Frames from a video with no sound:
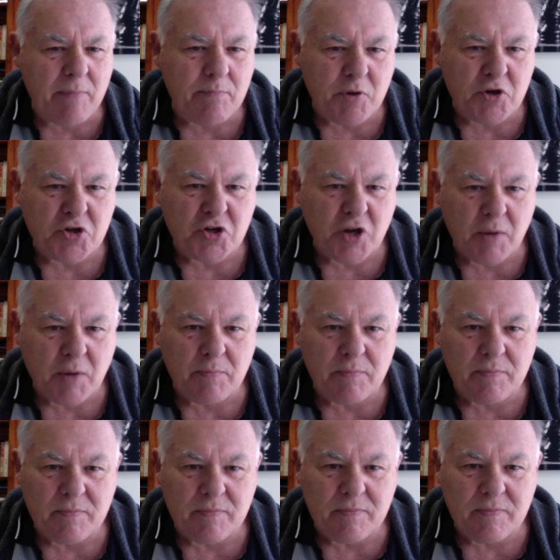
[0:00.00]
bishop,
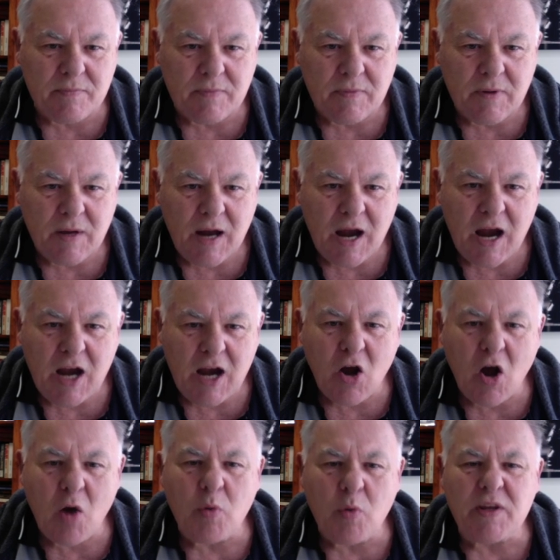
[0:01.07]
and
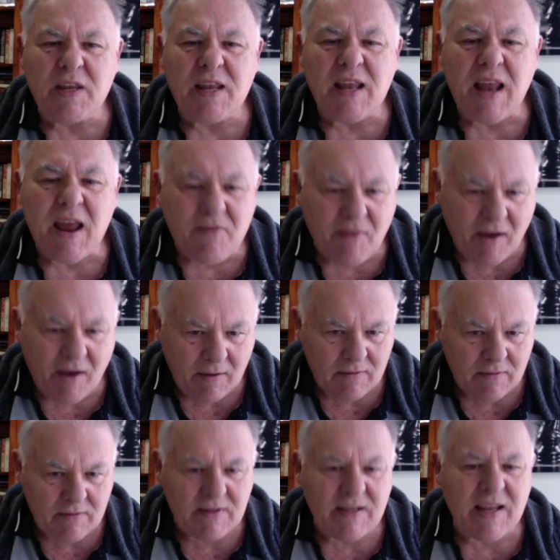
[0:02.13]
I would never
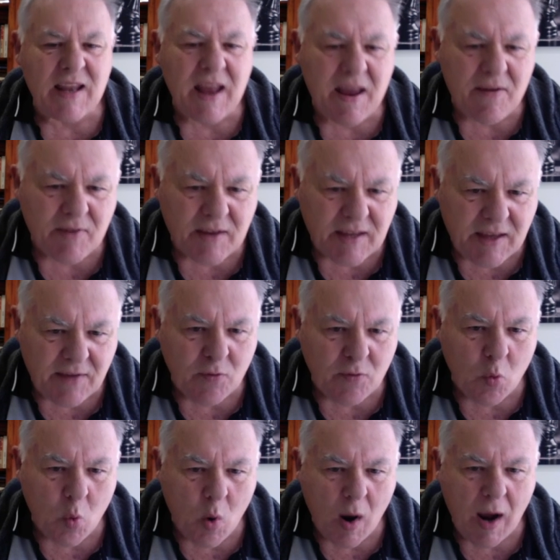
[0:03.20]
give
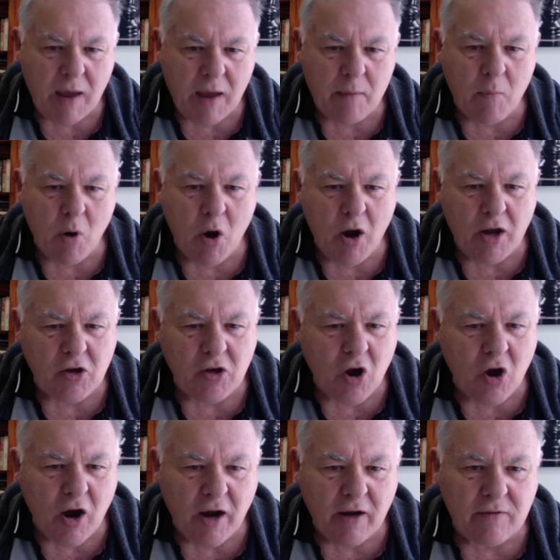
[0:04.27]
away my
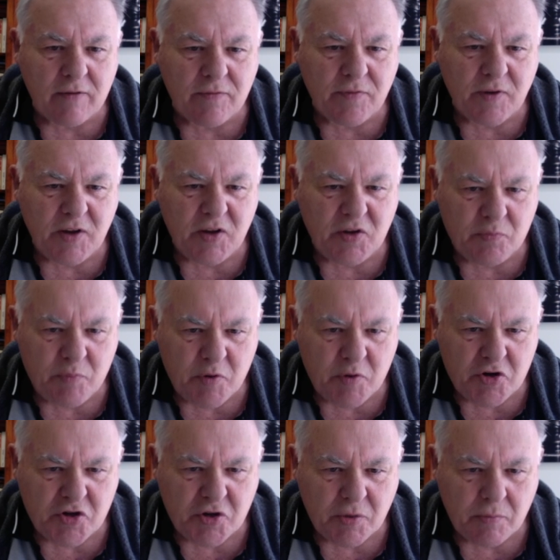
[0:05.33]
knight for his
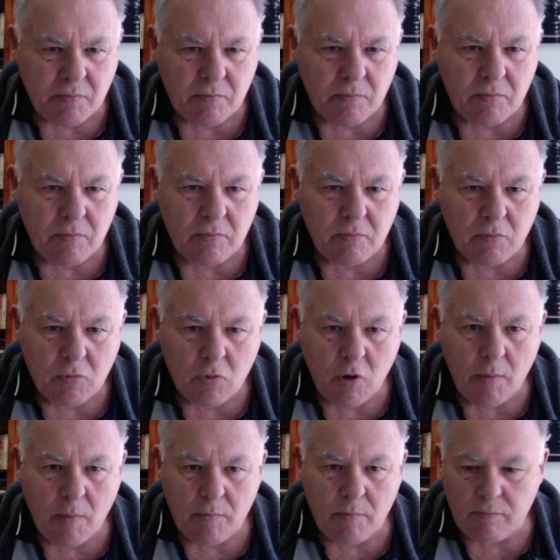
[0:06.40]
bishop.
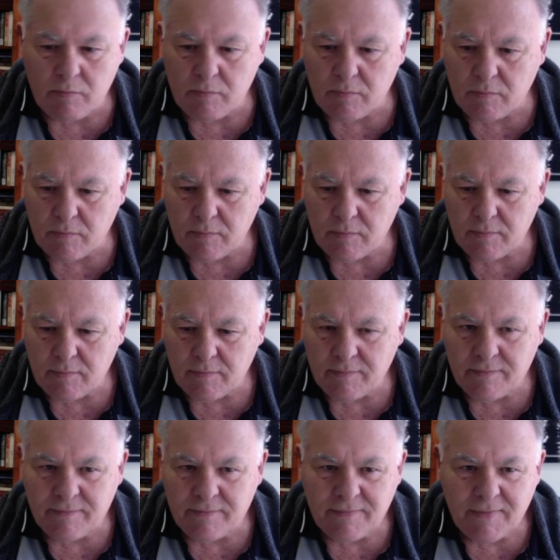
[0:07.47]
Whoop.
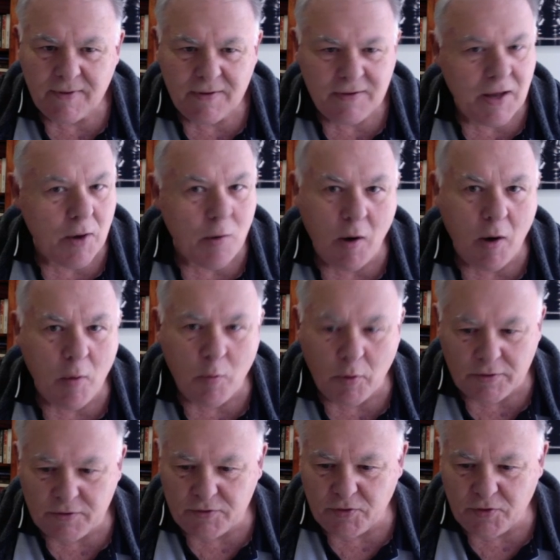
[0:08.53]
No, I
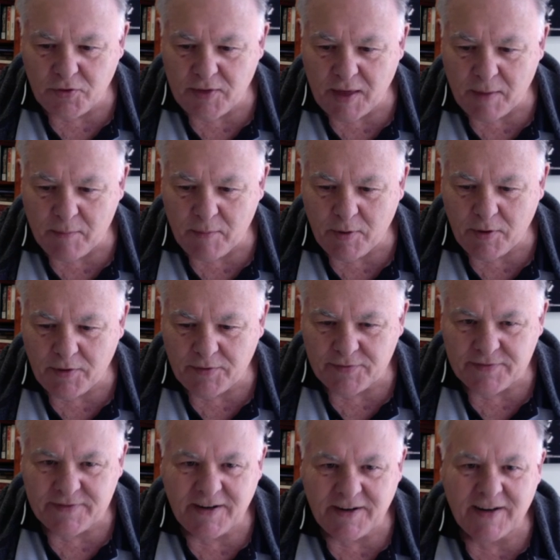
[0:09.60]
wouldn't do that move,
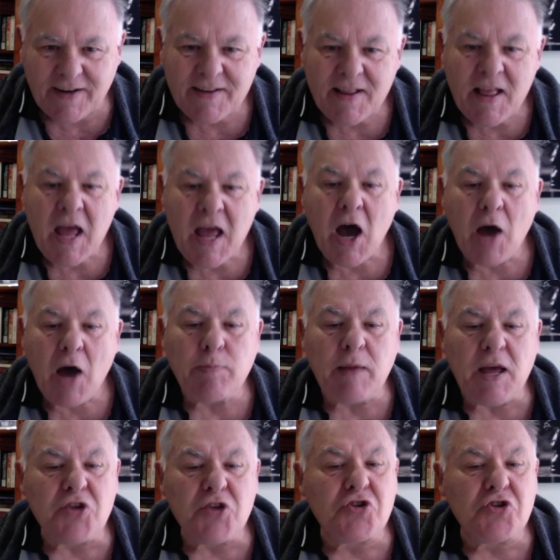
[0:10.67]
right? I
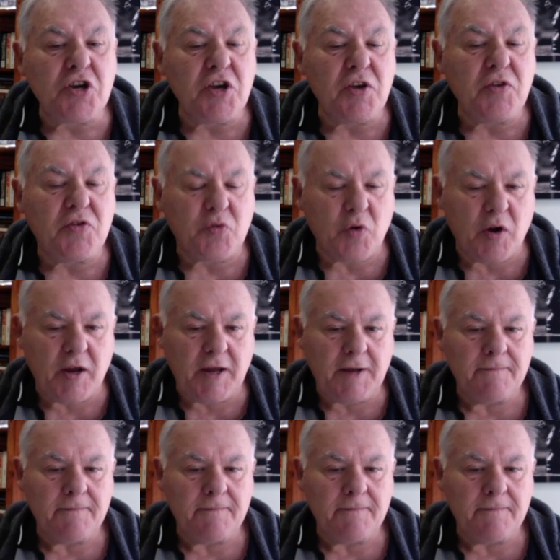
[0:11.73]
played g3.